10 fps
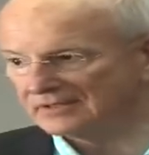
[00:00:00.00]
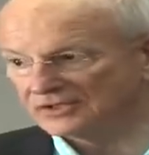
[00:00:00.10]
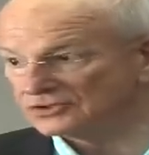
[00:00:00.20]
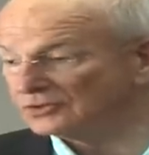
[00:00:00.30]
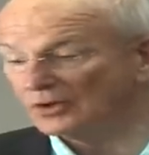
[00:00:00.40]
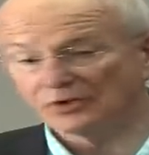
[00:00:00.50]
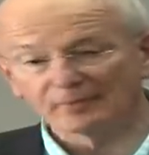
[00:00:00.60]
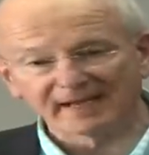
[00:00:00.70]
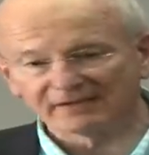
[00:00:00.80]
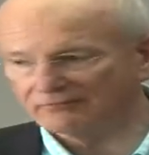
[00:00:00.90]
unless you know
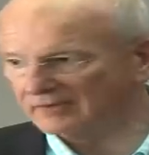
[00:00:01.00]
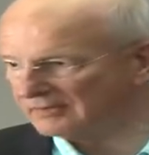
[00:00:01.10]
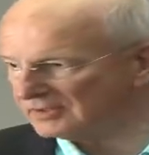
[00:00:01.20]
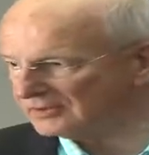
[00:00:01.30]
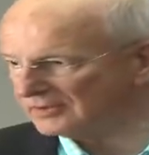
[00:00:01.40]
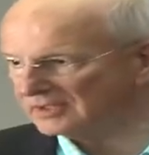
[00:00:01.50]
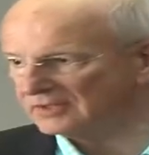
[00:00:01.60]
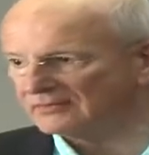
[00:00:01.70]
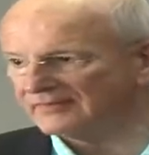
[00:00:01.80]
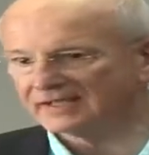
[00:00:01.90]
your man very good,
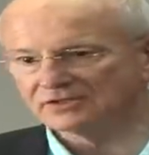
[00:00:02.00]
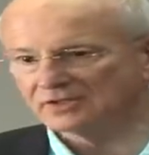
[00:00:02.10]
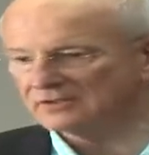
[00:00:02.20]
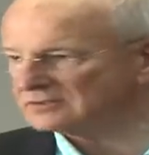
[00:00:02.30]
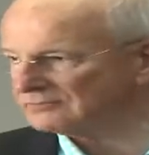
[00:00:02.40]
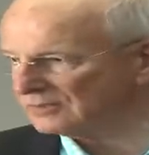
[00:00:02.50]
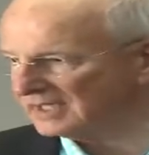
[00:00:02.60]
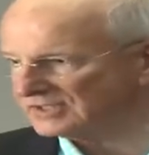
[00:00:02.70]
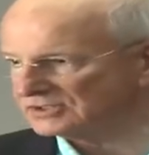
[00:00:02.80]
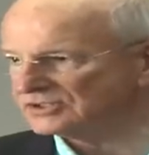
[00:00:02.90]
and you've had years of
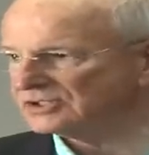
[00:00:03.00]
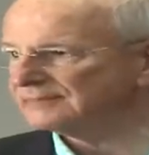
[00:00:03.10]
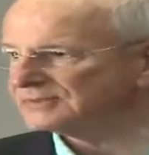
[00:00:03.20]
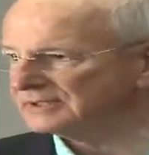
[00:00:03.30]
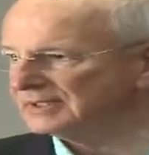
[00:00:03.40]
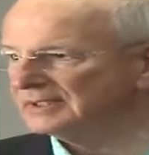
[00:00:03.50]
relationships,